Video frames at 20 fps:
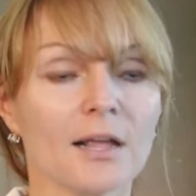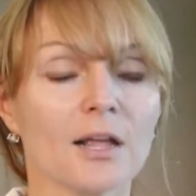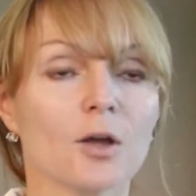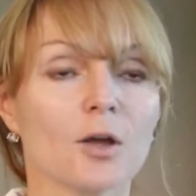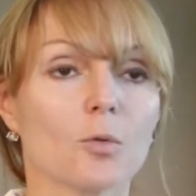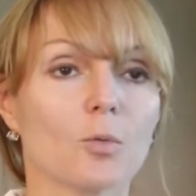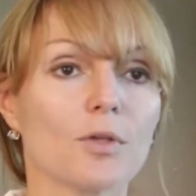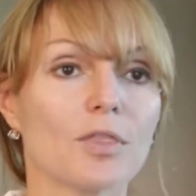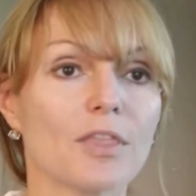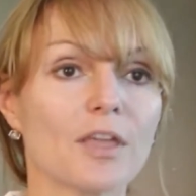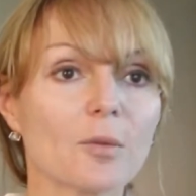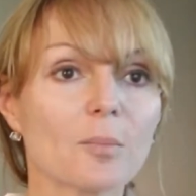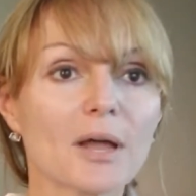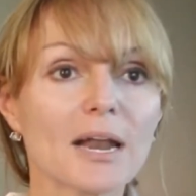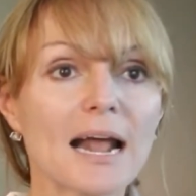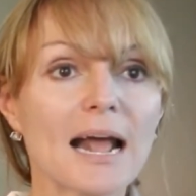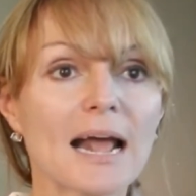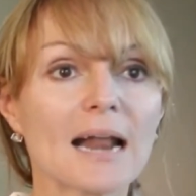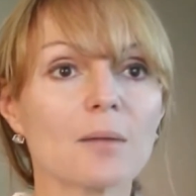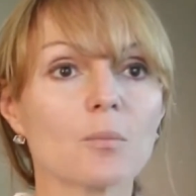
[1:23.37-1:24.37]
We think about
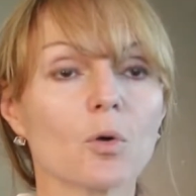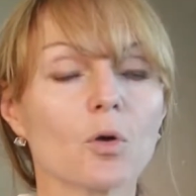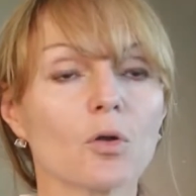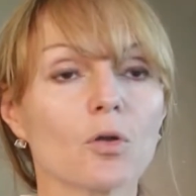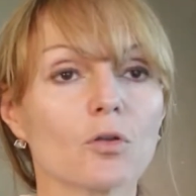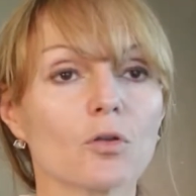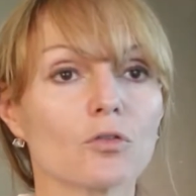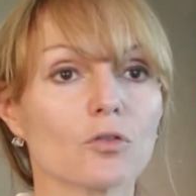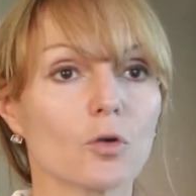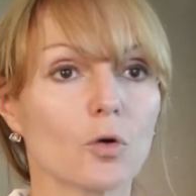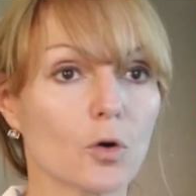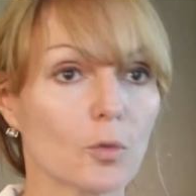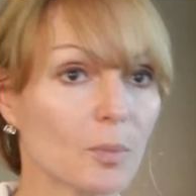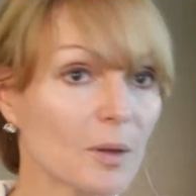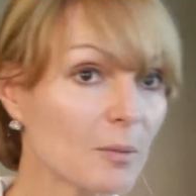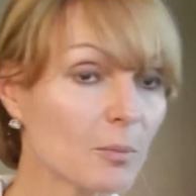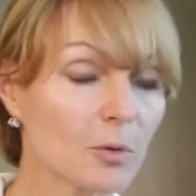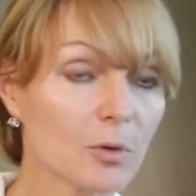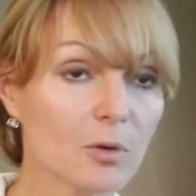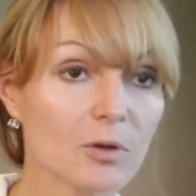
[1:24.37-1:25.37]
animals or
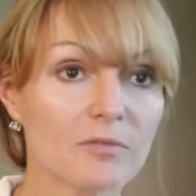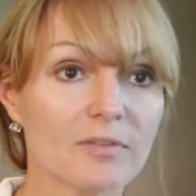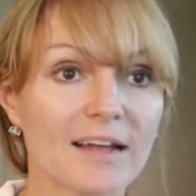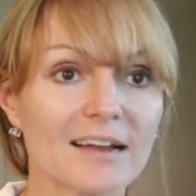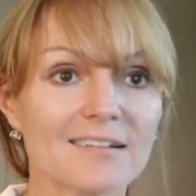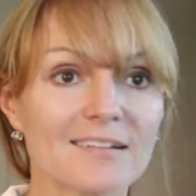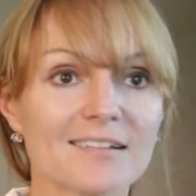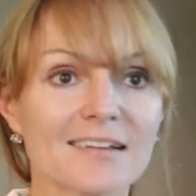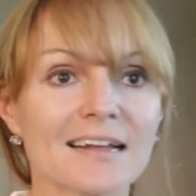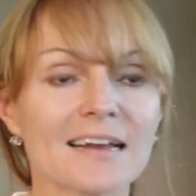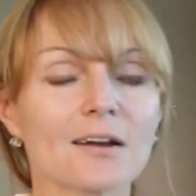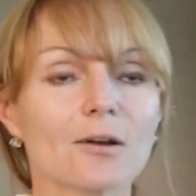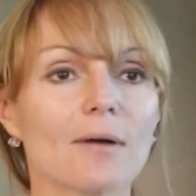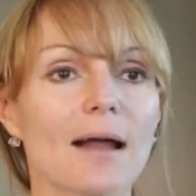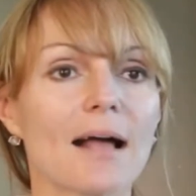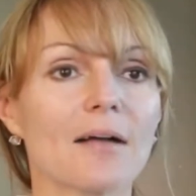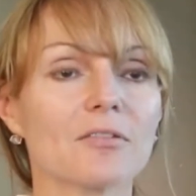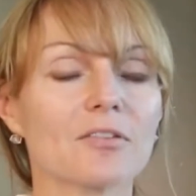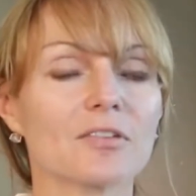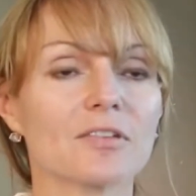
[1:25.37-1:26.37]
people who've had skin
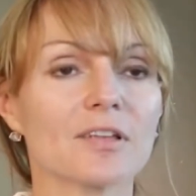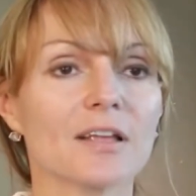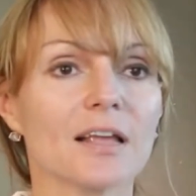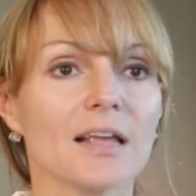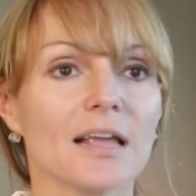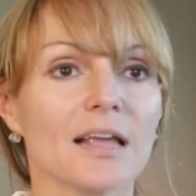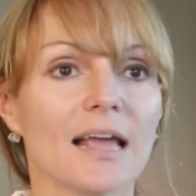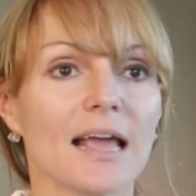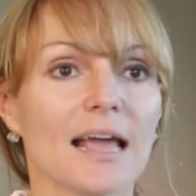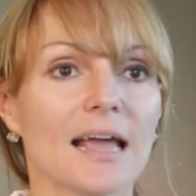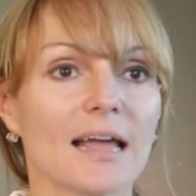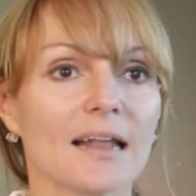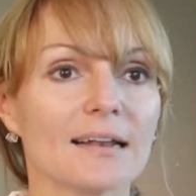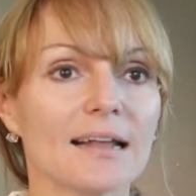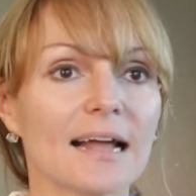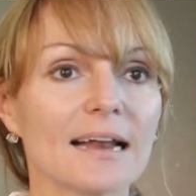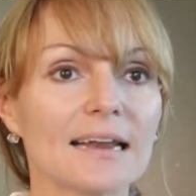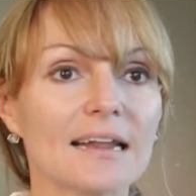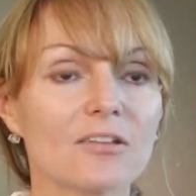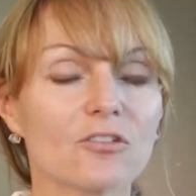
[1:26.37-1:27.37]
grafts, and
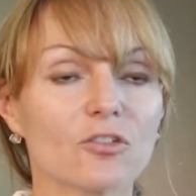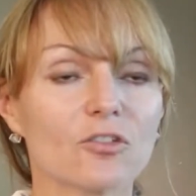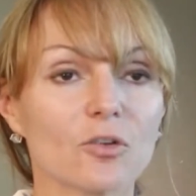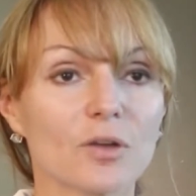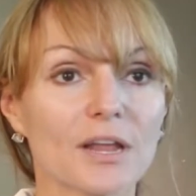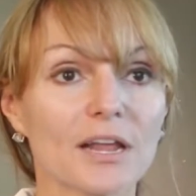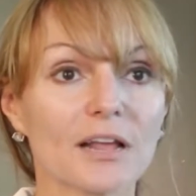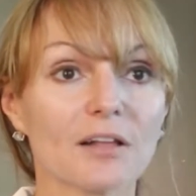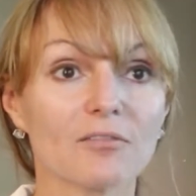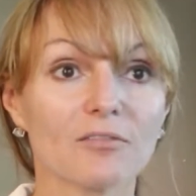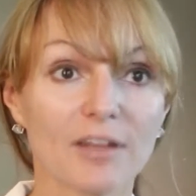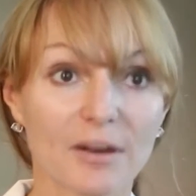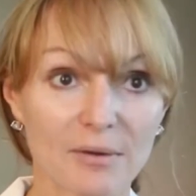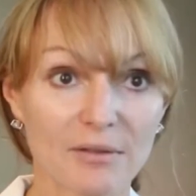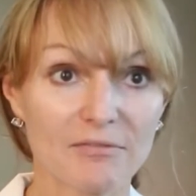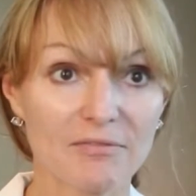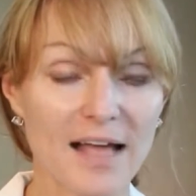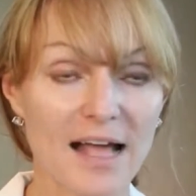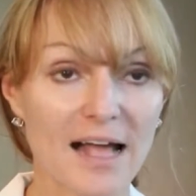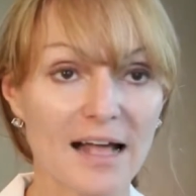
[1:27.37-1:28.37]
that needs to heal very
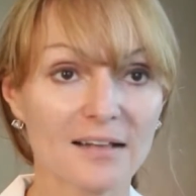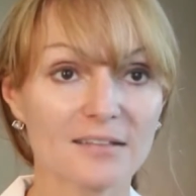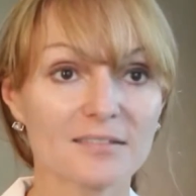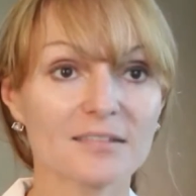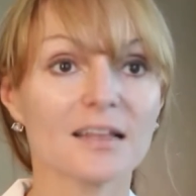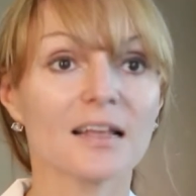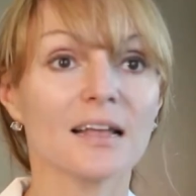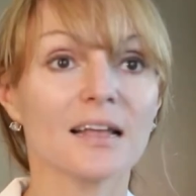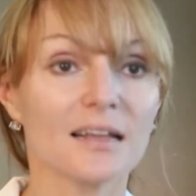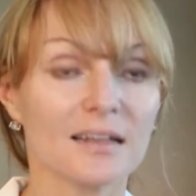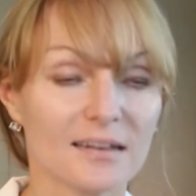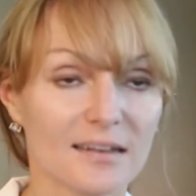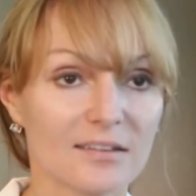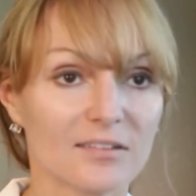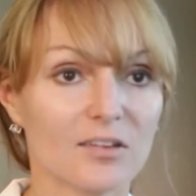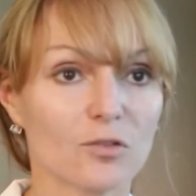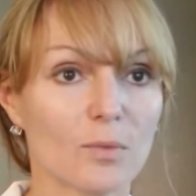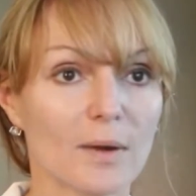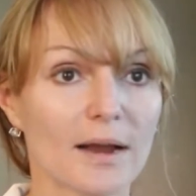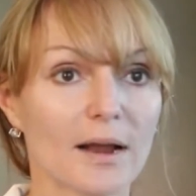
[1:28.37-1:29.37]
fast. This
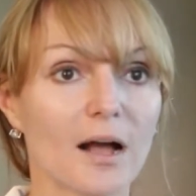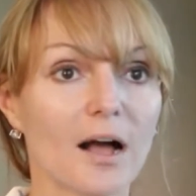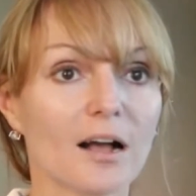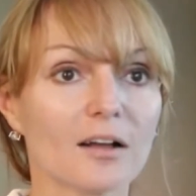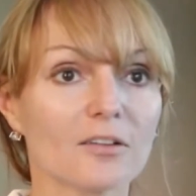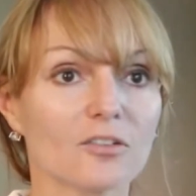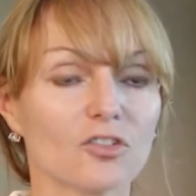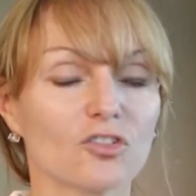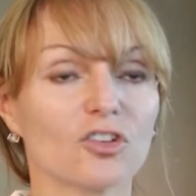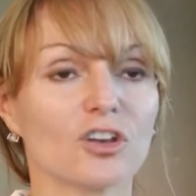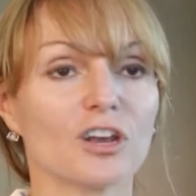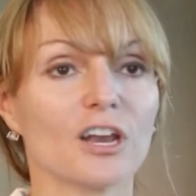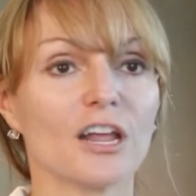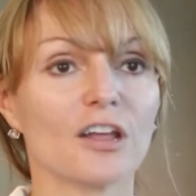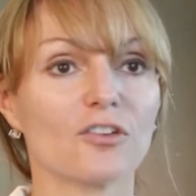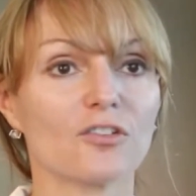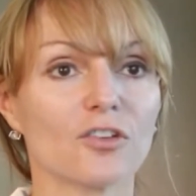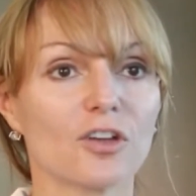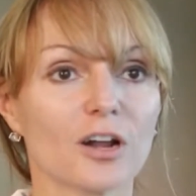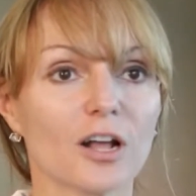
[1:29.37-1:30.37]
is where
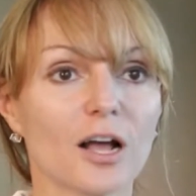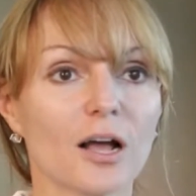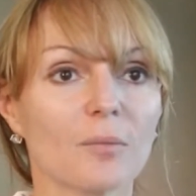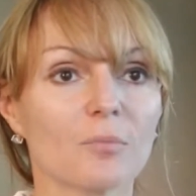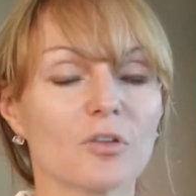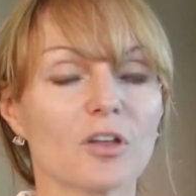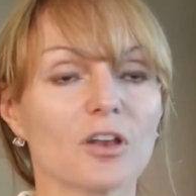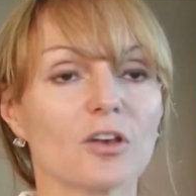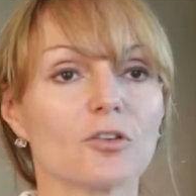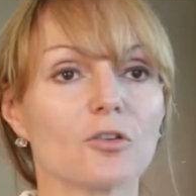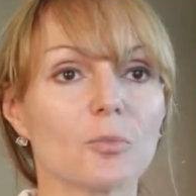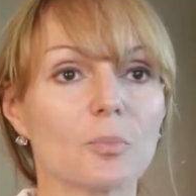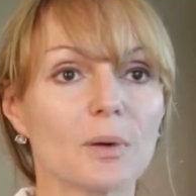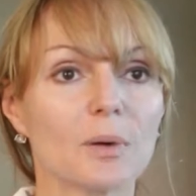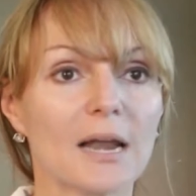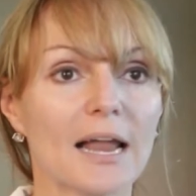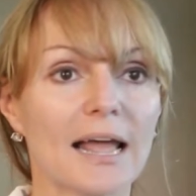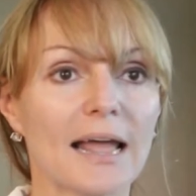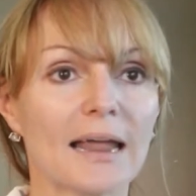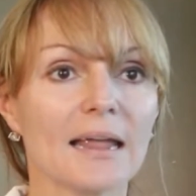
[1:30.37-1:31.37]
oxygenation comes into
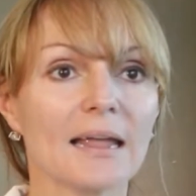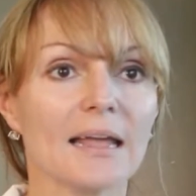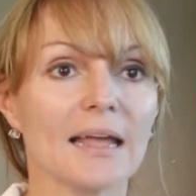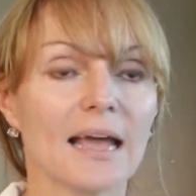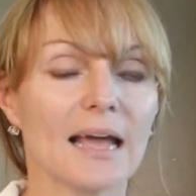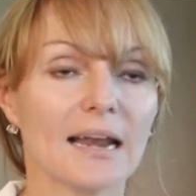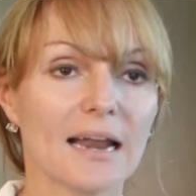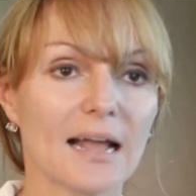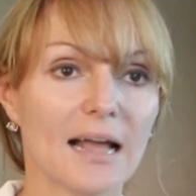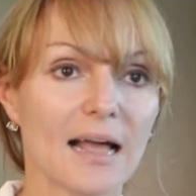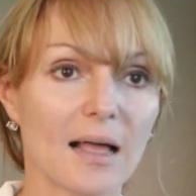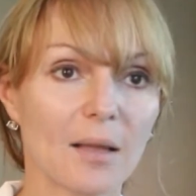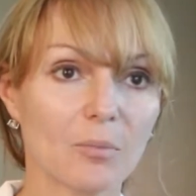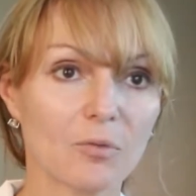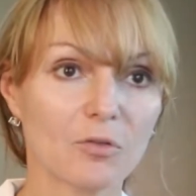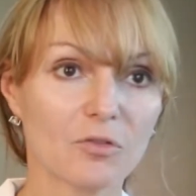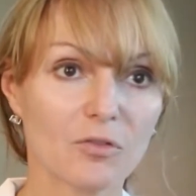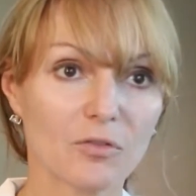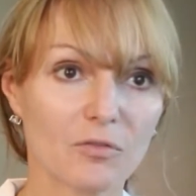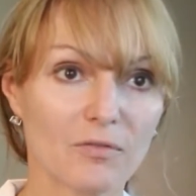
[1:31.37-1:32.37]
play and
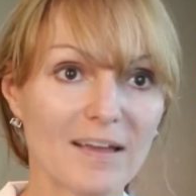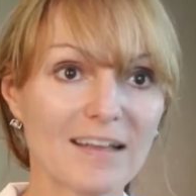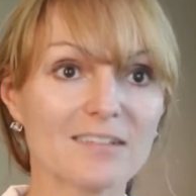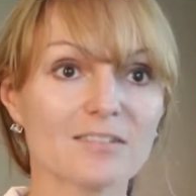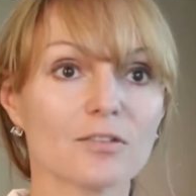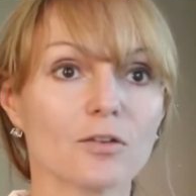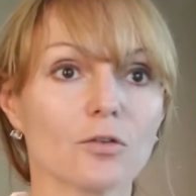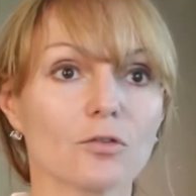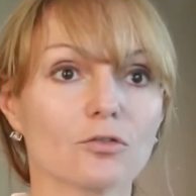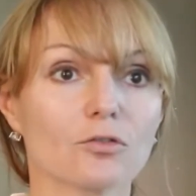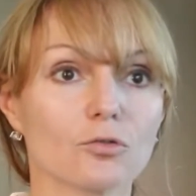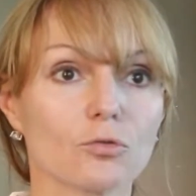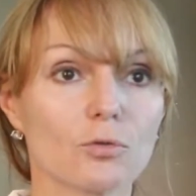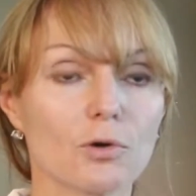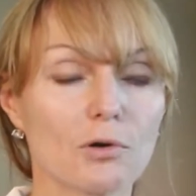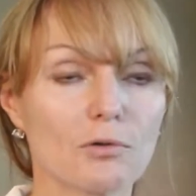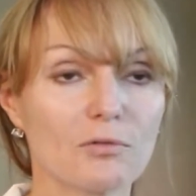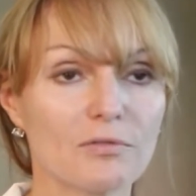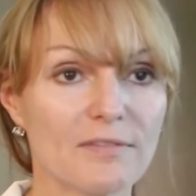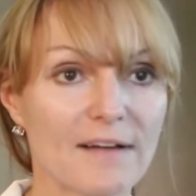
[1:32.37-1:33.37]
helps vessels
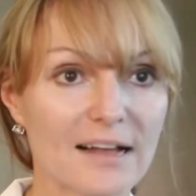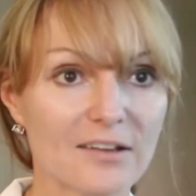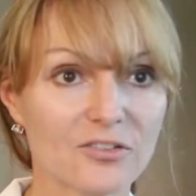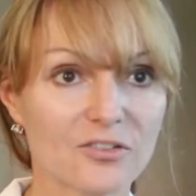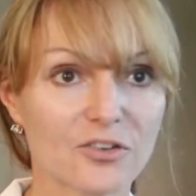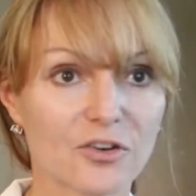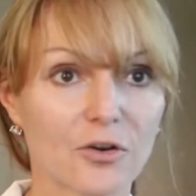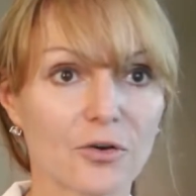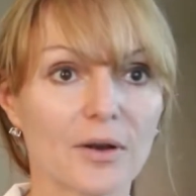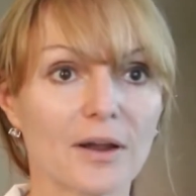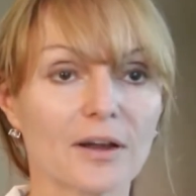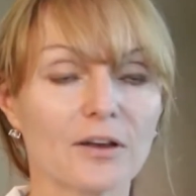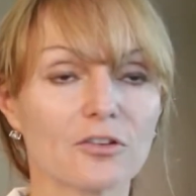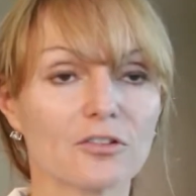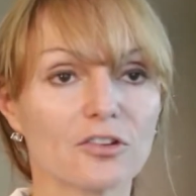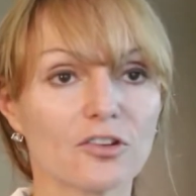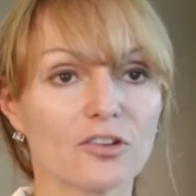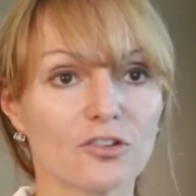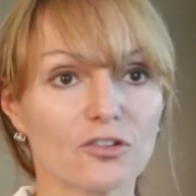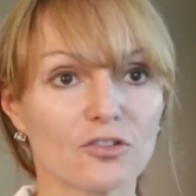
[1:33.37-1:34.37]
grow faster and the
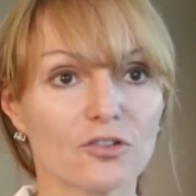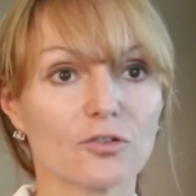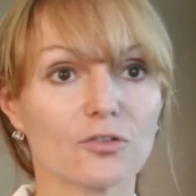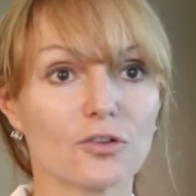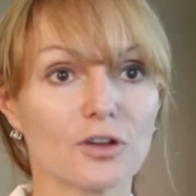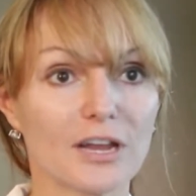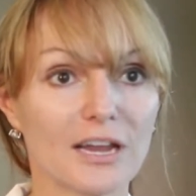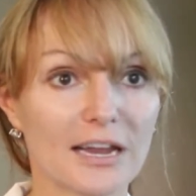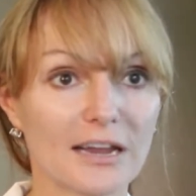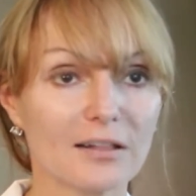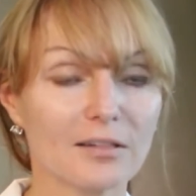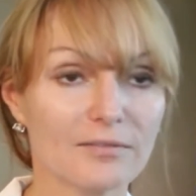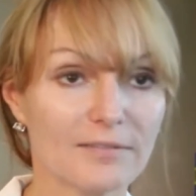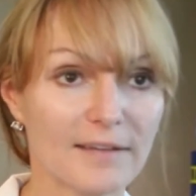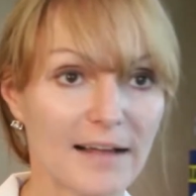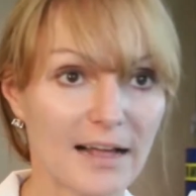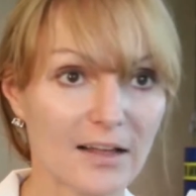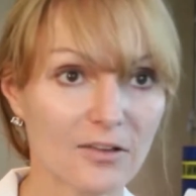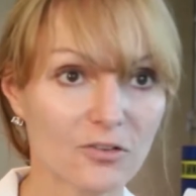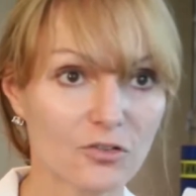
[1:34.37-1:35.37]
tissue to heal
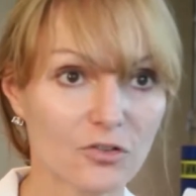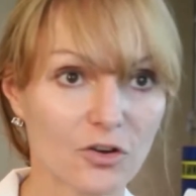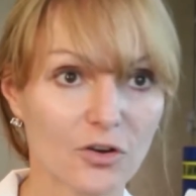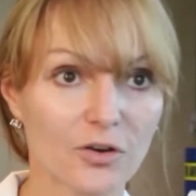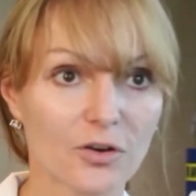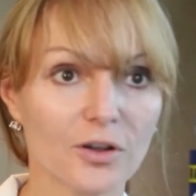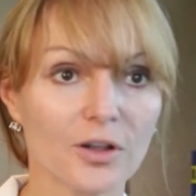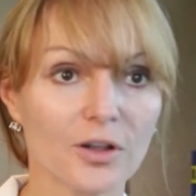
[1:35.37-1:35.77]
faster.